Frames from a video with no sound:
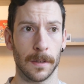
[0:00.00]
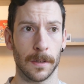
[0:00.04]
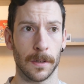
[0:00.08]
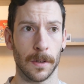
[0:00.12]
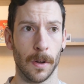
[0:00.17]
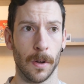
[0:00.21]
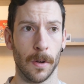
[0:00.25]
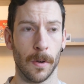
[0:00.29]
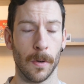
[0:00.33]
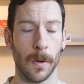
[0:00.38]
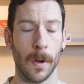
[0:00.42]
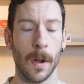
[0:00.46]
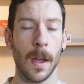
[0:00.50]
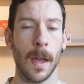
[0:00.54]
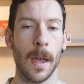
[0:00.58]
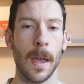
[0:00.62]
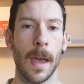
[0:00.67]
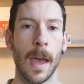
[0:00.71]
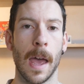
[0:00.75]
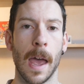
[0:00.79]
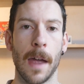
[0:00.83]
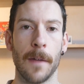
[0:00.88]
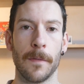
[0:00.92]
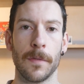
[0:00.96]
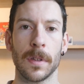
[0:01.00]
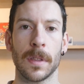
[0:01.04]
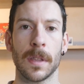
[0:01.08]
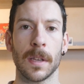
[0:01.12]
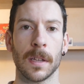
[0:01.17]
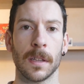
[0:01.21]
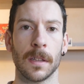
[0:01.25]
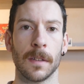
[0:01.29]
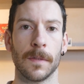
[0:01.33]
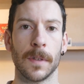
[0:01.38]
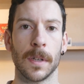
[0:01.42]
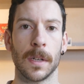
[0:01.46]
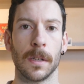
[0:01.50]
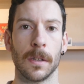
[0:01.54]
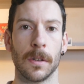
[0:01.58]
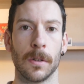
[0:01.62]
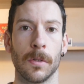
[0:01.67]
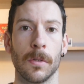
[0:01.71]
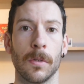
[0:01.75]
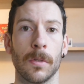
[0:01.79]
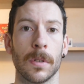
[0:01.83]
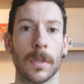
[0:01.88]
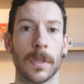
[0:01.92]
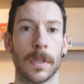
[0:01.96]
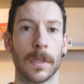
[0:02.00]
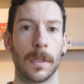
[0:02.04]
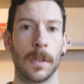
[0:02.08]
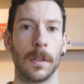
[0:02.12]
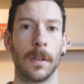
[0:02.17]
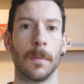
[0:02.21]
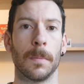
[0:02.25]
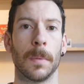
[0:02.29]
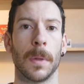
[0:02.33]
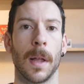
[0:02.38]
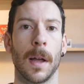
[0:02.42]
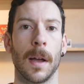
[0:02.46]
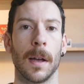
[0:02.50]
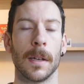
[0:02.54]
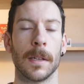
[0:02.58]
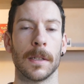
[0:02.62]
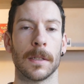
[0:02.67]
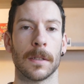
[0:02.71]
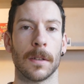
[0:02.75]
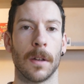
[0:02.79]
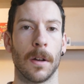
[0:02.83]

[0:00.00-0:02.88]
So everything in the video still applies,